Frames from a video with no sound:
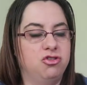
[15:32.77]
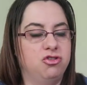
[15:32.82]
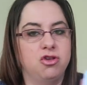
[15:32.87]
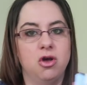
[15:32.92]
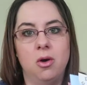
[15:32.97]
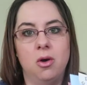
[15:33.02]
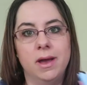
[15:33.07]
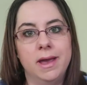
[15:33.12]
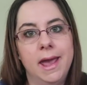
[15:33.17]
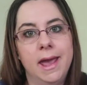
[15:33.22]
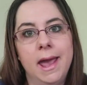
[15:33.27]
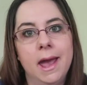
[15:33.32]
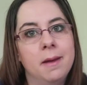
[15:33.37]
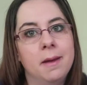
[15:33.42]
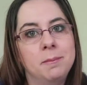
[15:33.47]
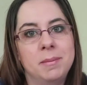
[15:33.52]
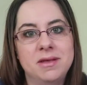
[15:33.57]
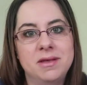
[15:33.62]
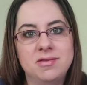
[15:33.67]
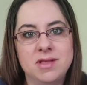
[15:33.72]
So I
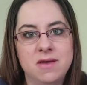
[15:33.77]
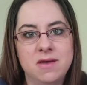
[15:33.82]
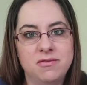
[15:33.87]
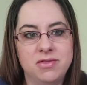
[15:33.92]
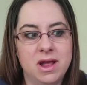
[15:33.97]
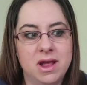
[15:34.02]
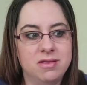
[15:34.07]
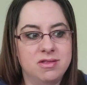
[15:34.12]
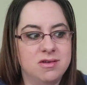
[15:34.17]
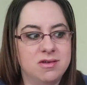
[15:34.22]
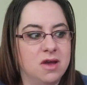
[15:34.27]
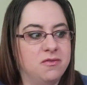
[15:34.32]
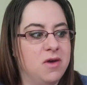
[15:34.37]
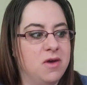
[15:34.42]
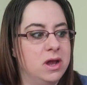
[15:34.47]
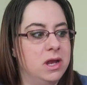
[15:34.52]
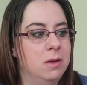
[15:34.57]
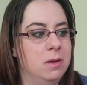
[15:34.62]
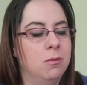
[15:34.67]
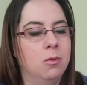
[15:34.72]
can't be saving that stuff
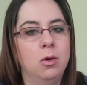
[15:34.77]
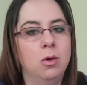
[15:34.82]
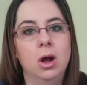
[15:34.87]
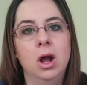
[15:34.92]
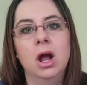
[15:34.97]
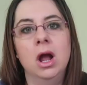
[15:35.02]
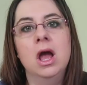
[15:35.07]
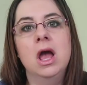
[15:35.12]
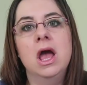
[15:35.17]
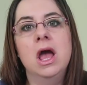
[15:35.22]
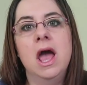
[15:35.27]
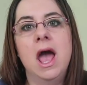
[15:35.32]
anymore.